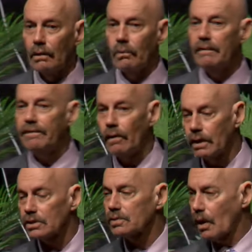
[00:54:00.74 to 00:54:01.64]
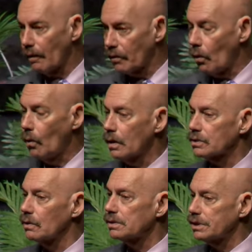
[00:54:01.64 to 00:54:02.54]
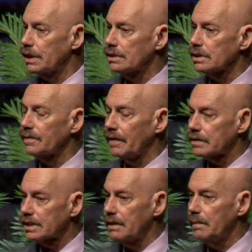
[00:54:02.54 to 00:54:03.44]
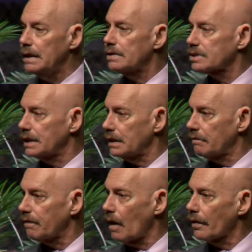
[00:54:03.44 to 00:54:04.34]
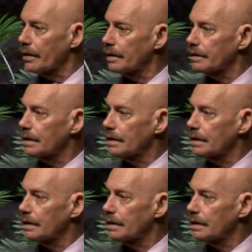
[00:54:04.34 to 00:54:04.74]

We focus, of course, on Jesus. If you've seen me, you've seen the Father.